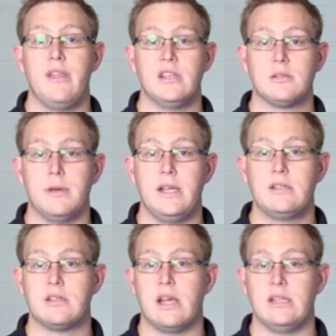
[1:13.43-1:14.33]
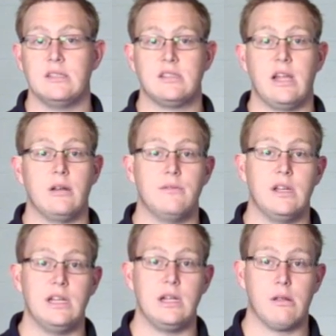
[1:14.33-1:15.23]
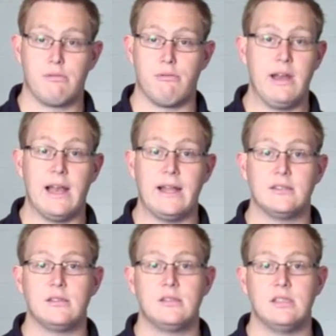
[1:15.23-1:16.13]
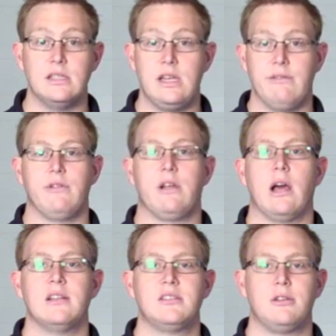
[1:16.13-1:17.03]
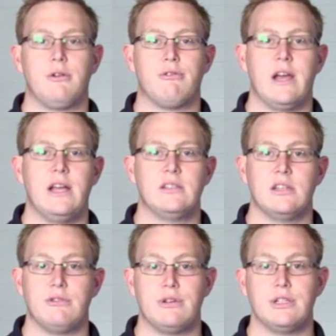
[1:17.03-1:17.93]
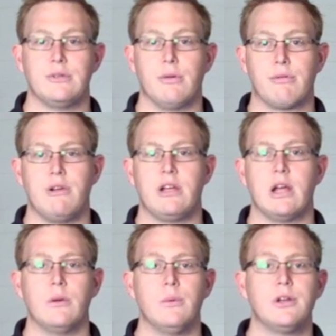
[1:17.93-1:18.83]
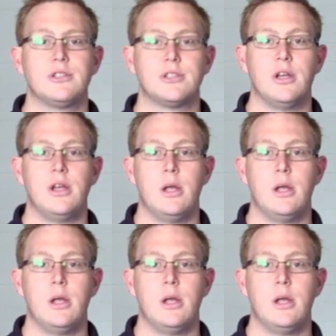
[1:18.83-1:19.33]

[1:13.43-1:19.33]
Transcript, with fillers: This means that instead of needing three lanterns in different colours to create a traditional three colour wash,